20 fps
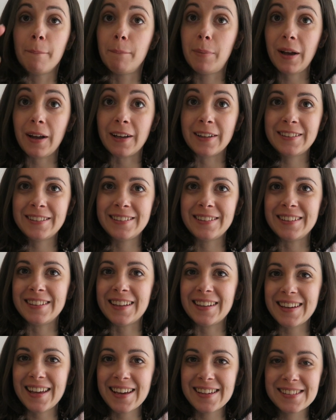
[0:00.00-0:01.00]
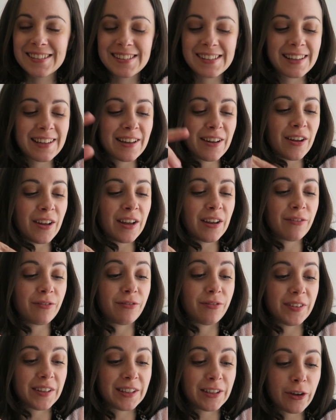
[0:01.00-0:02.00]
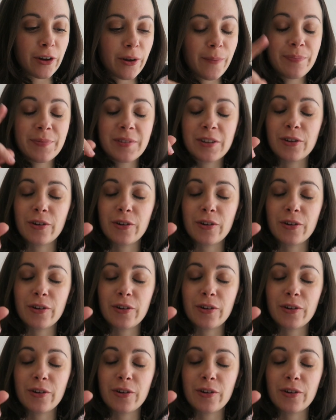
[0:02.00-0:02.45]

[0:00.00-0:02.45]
But in the next video,